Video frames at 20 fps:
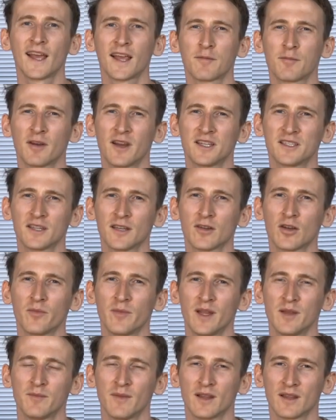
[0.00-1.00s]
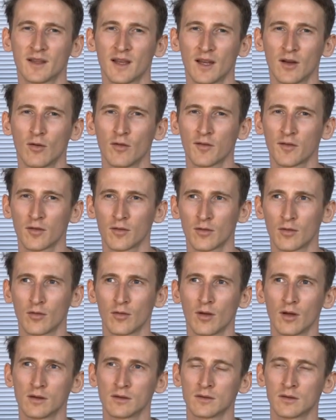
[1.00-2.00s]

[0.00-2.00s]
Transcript: Exponential commitment can also